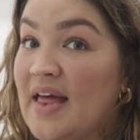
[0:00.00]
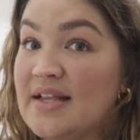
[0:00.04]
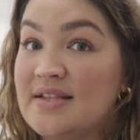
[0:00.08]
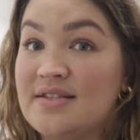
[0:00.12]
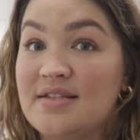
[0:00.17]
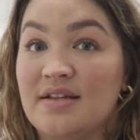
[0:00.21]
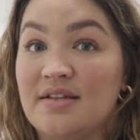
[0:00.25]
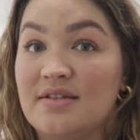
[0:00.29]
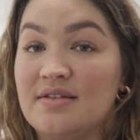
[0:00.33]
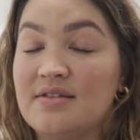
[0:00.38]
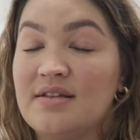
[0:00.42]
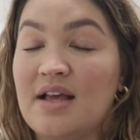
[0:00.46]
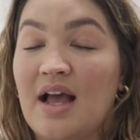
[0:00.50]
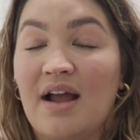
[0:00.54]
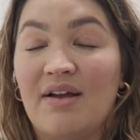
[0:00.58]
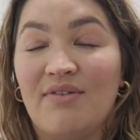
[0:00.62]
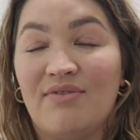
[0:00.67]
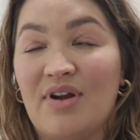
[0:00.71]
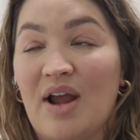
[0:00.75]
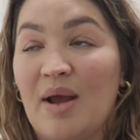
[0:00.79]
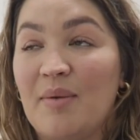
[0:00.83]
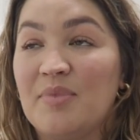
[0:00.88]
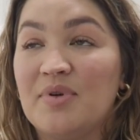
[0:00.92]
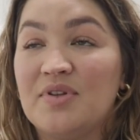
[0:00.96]
That's it.
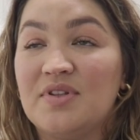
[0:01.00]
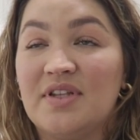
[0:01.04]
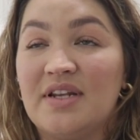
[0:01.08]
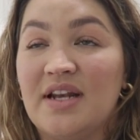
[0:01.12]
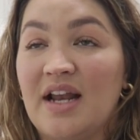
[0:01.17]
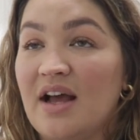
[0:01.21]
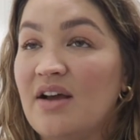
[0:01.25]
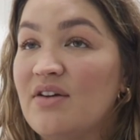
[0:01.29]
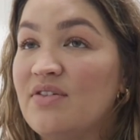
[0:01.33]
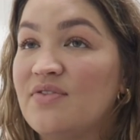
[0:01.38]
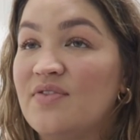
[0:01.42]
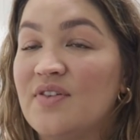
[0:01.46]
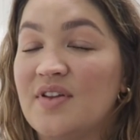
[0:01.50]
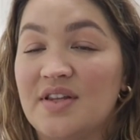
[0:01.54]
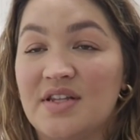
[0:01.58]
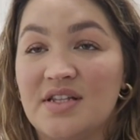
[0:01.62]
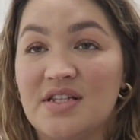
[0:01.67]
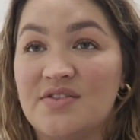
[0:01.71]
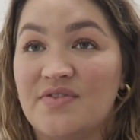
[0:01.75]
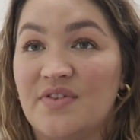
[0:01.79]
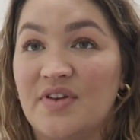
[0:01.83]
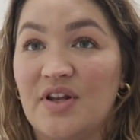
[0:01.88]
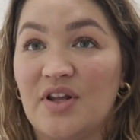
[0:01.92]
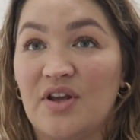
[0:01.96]
I've rambled enough in
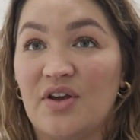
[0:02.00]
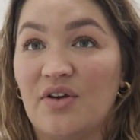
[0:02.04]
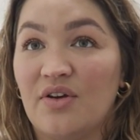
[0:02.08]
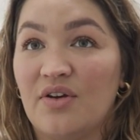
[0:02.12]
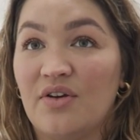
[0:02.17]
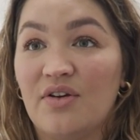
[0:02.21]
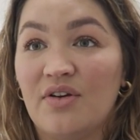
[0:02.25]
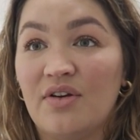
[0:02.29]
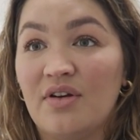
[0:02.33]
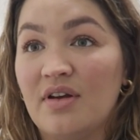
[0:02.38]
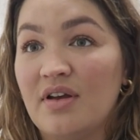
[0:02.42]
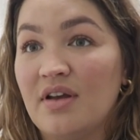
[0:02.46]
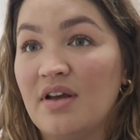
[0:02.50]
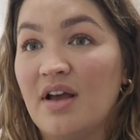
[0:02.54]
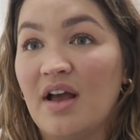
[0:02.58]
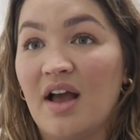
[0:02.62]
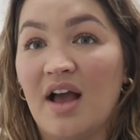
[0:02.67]
this video.